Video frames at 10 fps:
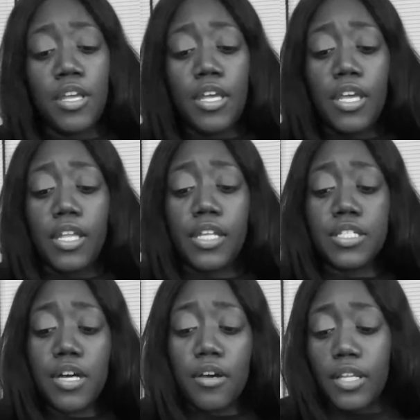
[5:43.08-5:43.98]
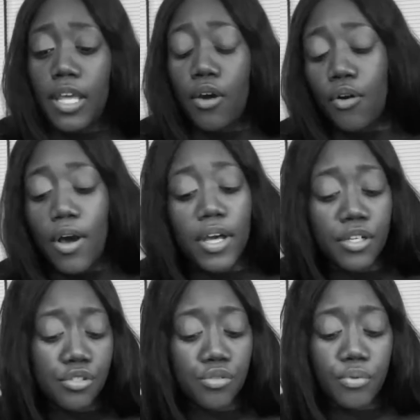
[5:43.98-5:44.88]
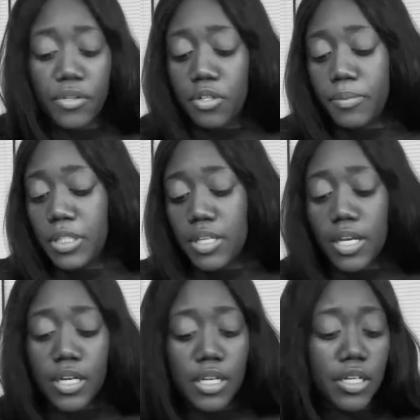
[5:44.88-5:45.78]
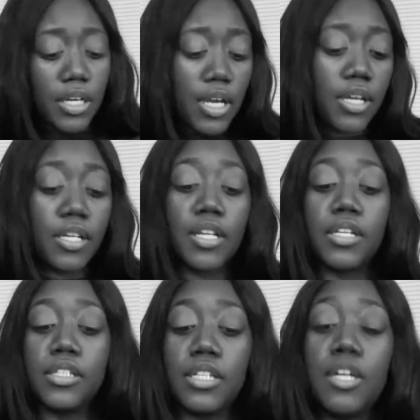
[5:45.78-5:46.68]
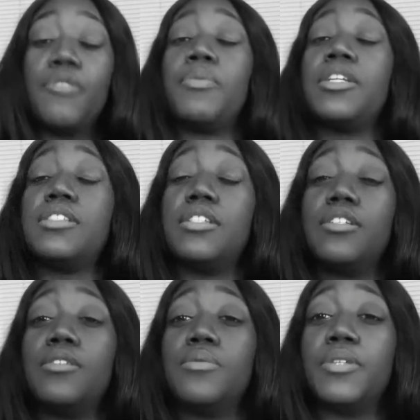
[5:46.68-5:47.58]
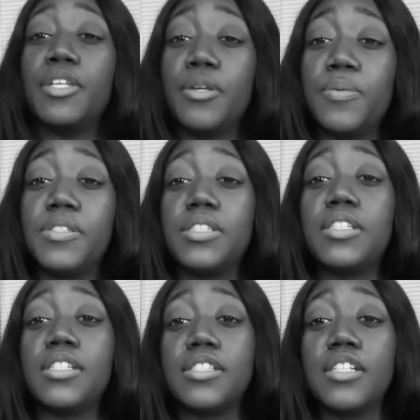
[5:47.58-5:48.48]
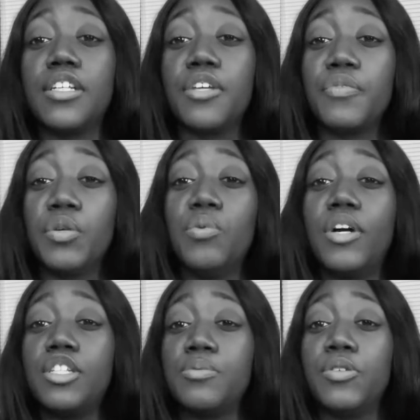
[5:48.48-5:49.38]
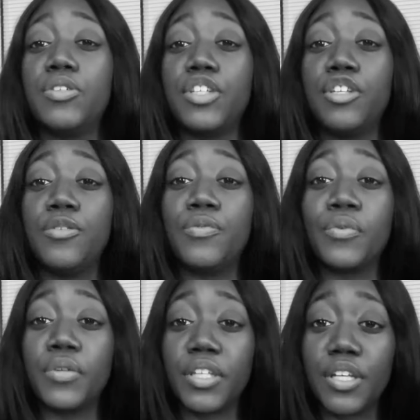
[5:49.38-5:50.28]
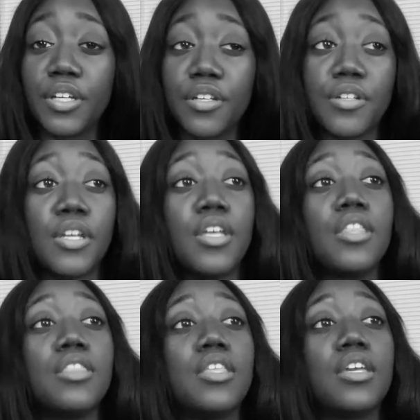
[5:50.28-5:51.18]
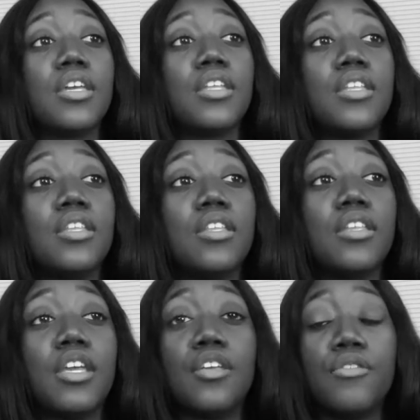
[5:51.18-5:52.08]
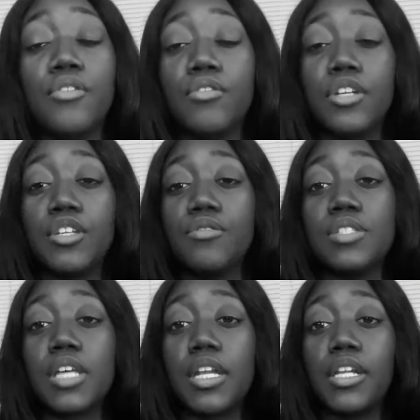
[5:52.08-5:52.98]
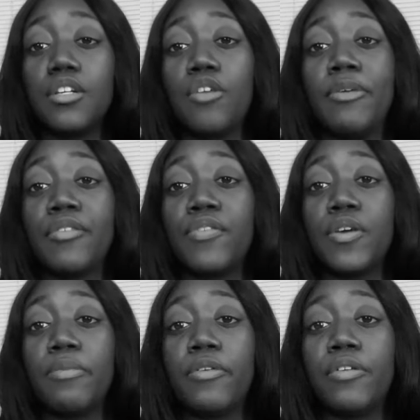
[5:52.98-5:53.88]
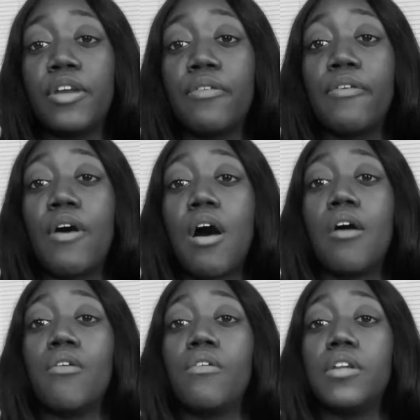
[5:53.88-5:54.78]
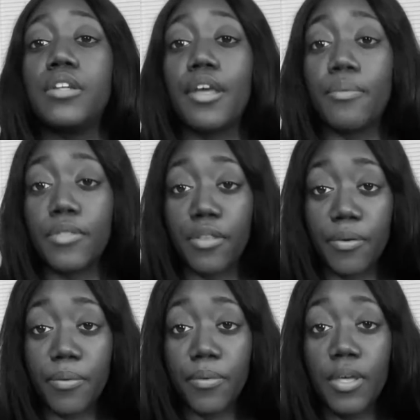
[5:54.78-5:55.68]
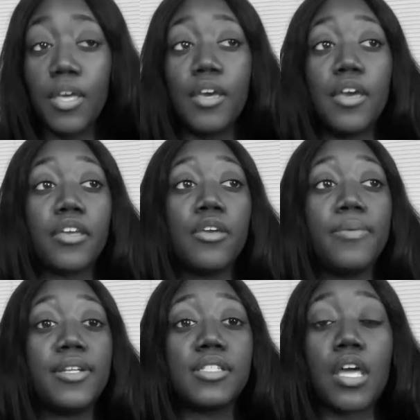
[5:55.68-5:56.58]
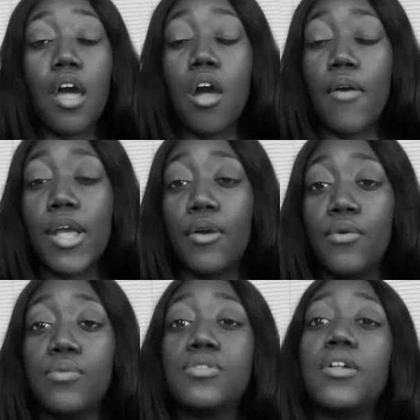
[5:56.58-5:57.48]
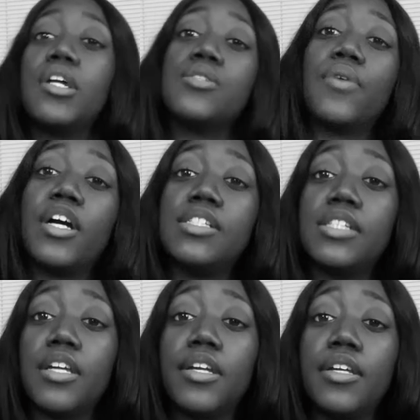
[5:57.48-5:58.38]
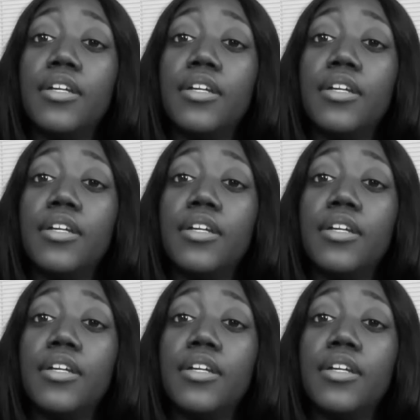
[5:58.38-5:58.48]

and they talking like, "Oh, how could you quit on me?" Da da da da da. And then Love makes a deal with Cupid. She says, "Look, if you watch Mo and Q for a year, then and you decide not to go back for your bow and arrow, I'll go on a date with you." And Cupid is like, "All right, cool." So that's why I said